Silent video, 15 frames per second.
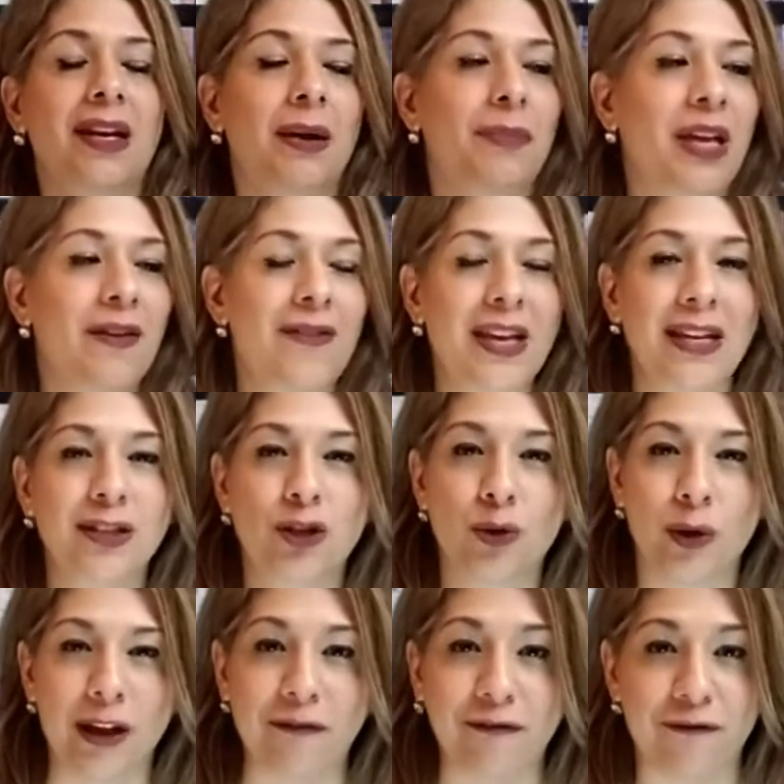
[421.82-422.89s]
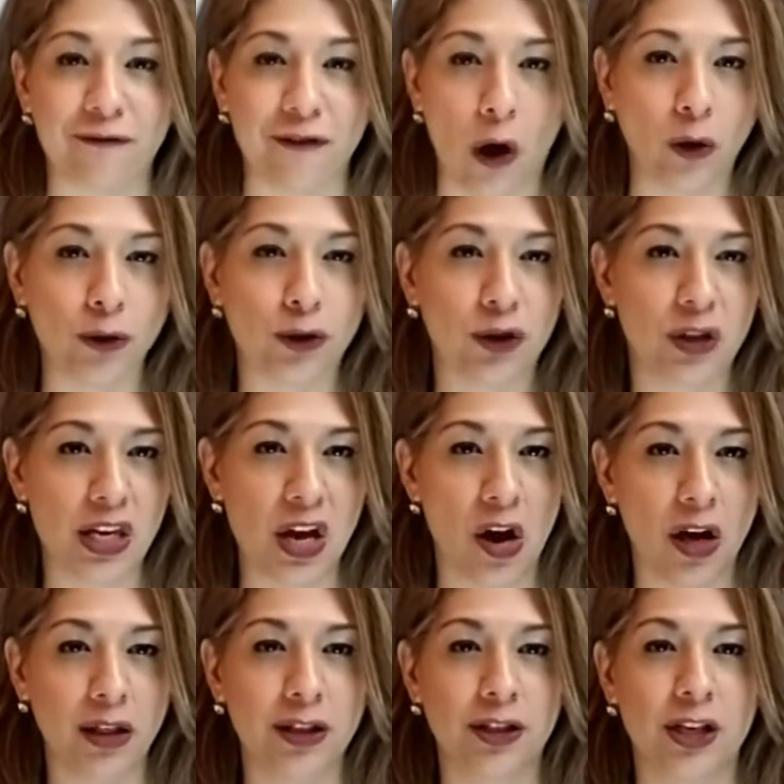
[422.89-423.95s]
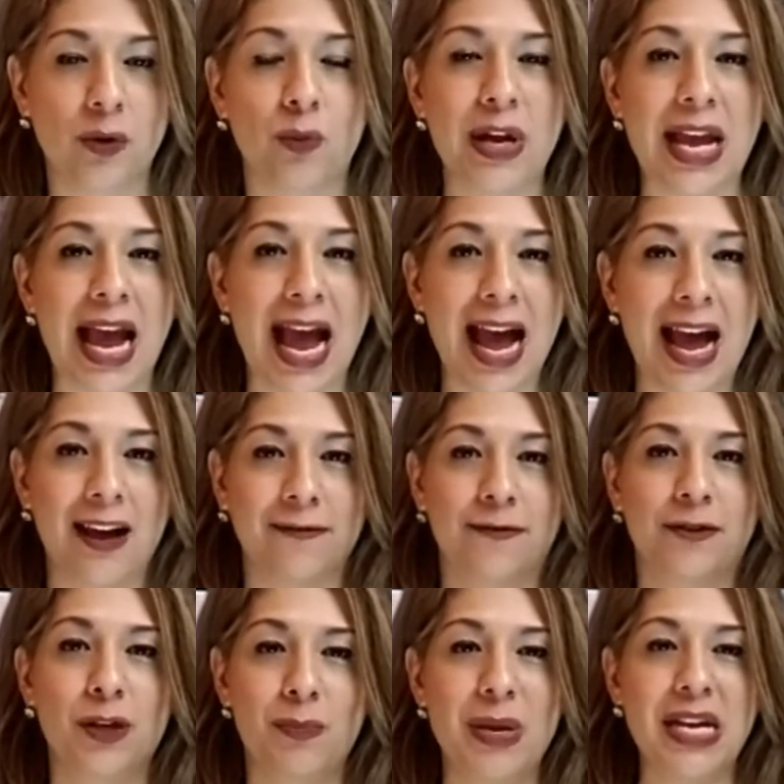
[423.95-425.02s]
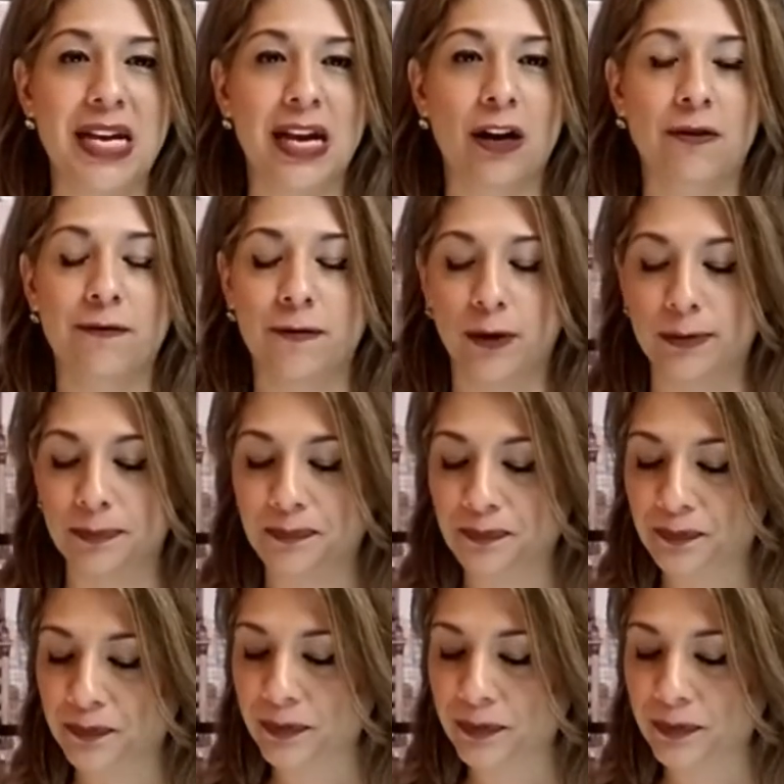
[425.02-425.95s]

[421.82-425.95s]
I'm giving into a false theology. We have to be careful.